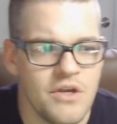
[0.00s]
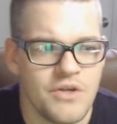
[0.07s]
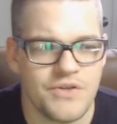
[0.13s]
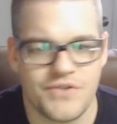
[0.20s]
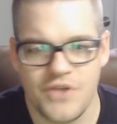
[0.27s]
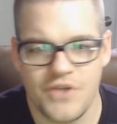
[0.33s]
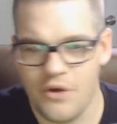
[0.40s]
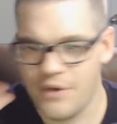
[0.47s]

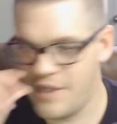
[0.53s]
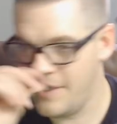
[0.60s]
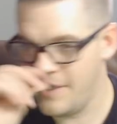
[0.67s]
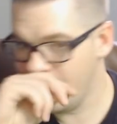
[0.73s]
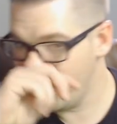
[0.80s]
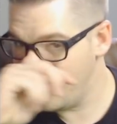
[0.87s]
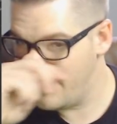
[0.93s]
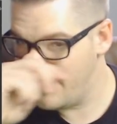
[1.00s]
So
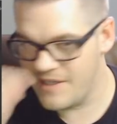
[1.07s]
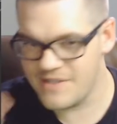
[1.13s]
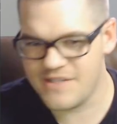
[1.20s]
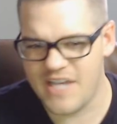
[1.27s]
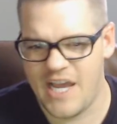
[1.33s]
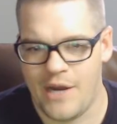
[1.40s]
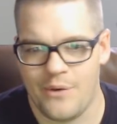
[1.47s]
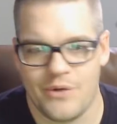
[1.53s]
here is
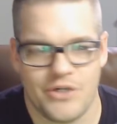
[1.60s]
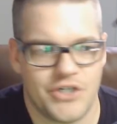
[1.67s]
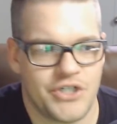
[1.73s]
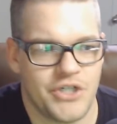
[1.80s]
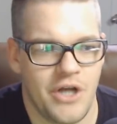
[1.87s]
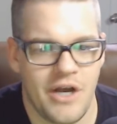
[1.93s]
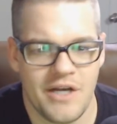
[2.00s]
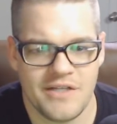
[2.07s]
our
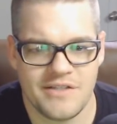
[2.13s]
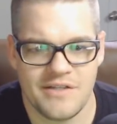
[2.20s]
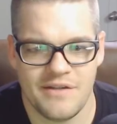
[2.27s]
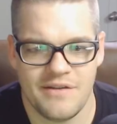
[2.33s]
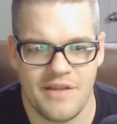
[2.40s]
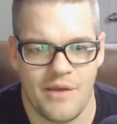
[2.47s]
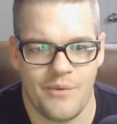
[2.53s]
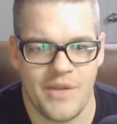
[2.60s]
shot
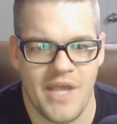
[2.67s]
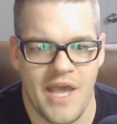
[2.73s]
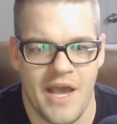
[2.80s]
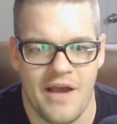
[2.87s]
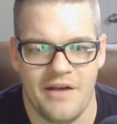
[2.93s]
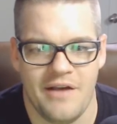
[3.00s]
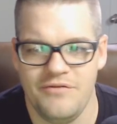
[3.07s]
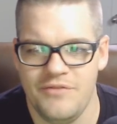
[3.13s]
that we
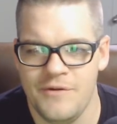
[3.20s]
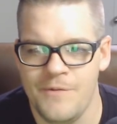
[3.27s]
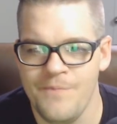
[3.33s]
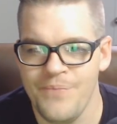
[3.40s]
have.